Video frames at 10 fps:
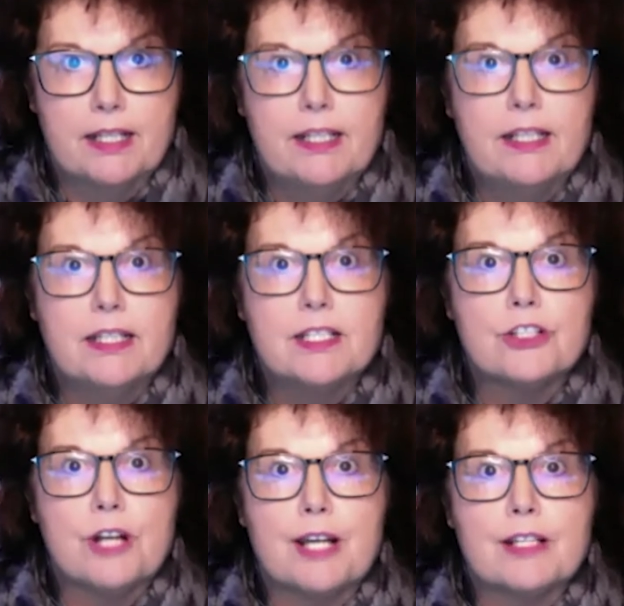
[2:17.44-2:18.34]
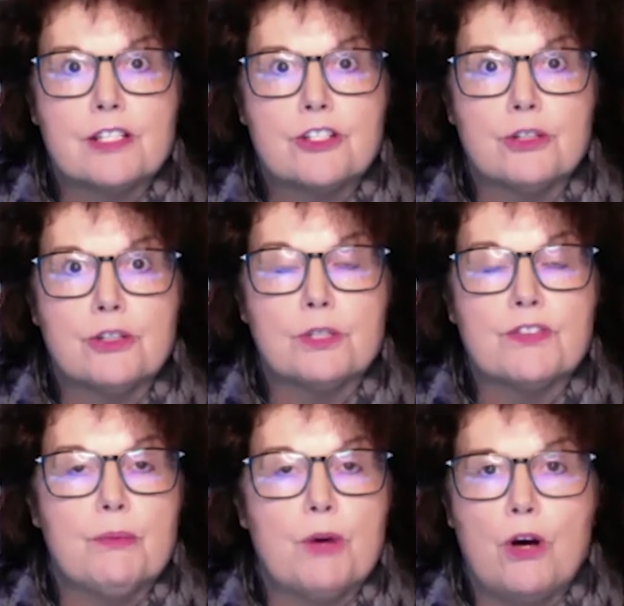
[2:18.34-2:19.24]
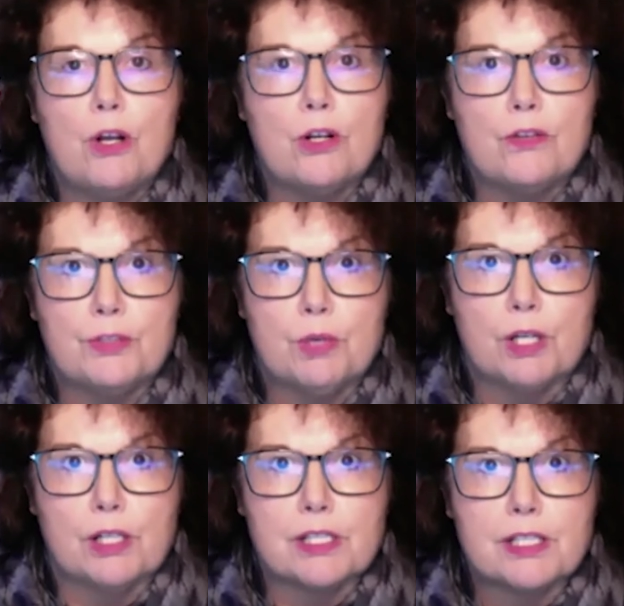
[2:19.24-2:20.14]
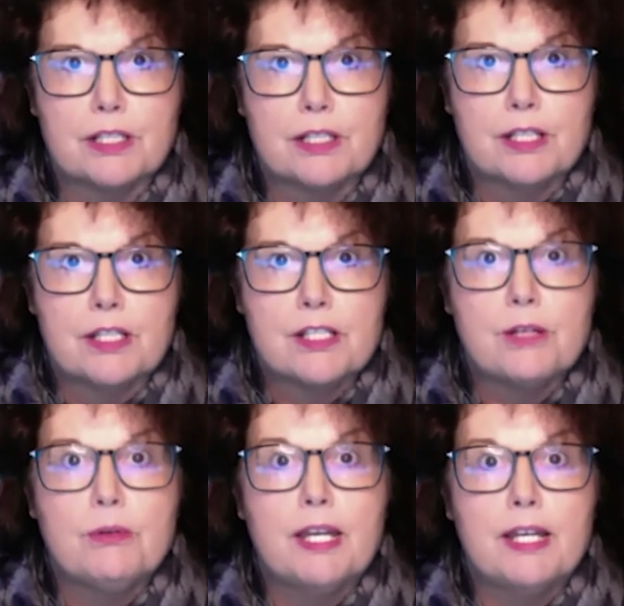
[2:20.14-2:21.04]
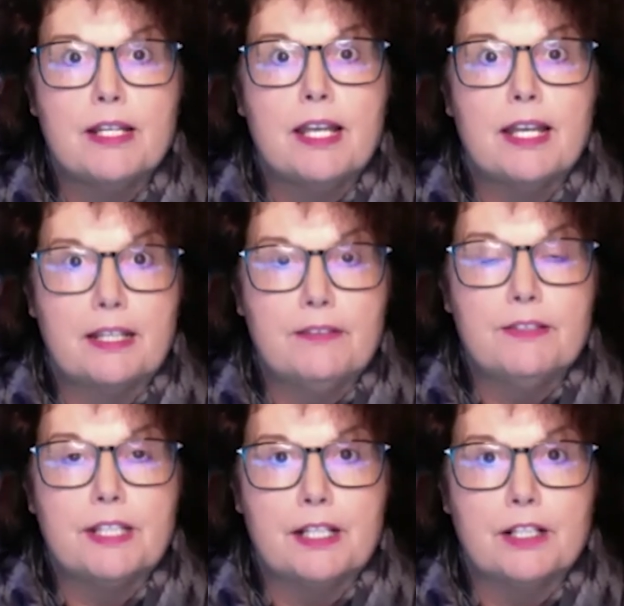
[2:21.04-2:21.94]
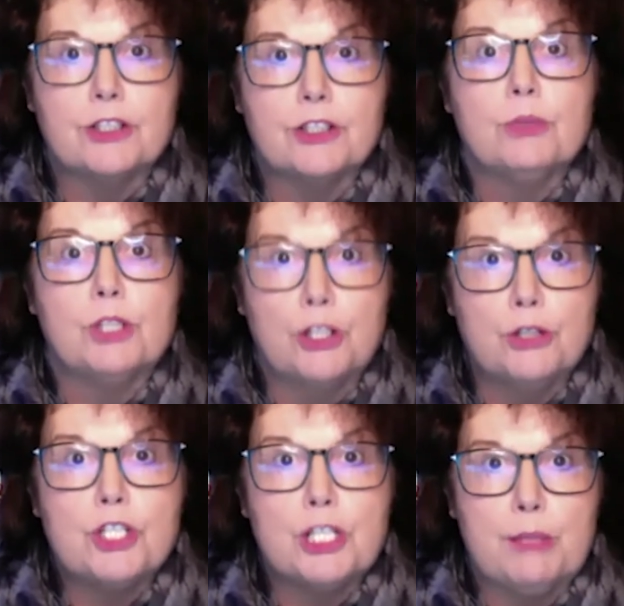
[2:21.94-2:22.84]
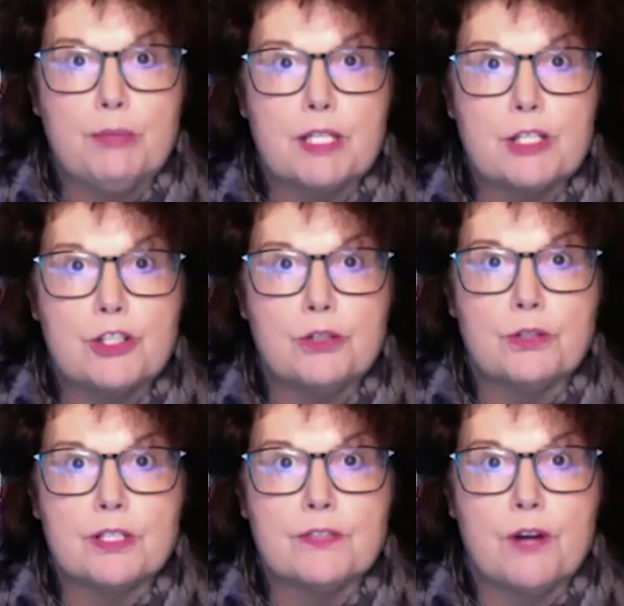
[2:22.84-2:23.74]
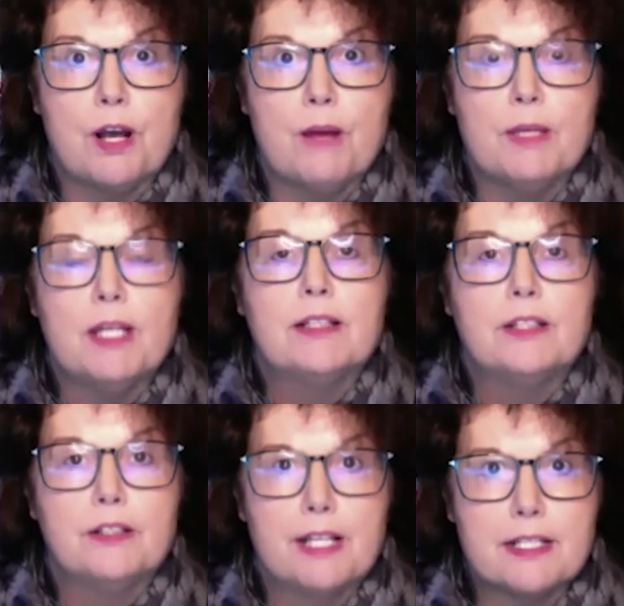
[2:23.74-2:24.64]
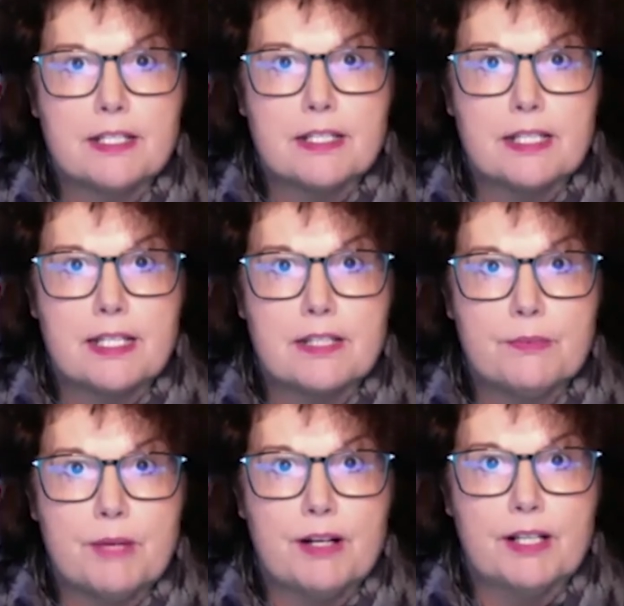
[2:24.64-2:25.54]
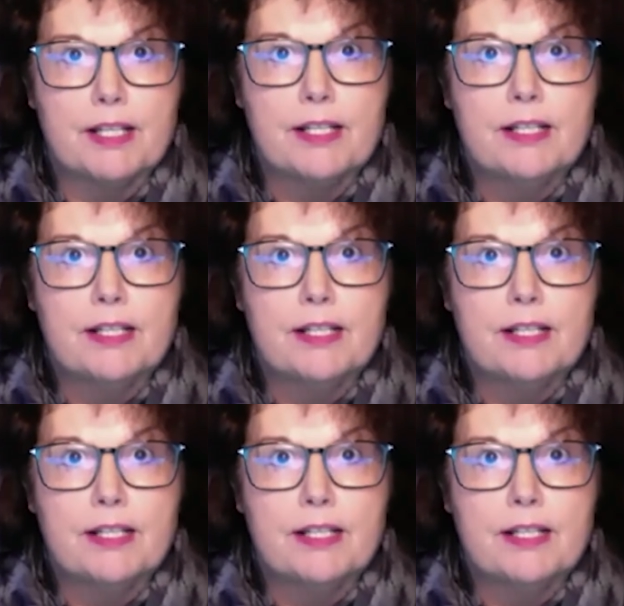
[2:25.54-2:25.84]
It attracts students from all over the world. So in a given year, there will usually be students from the United States of America,